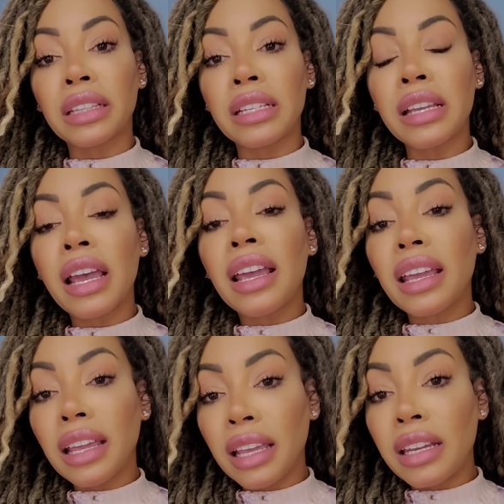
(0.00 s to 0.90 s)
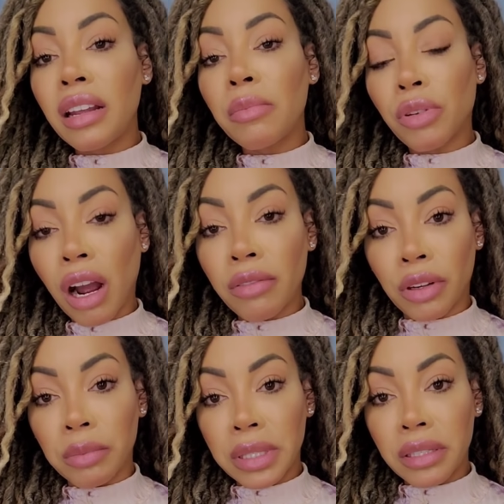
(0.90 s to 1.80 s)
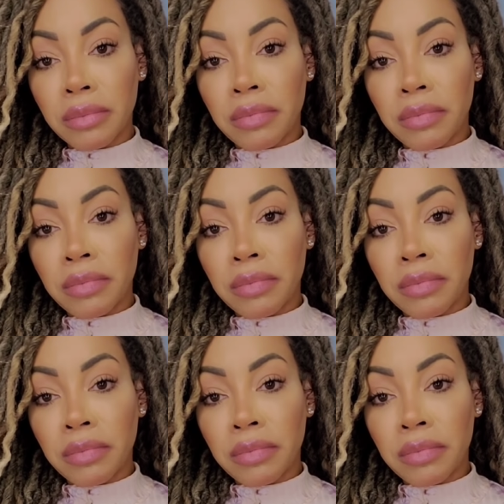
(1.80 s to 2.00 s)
this in Proverbs.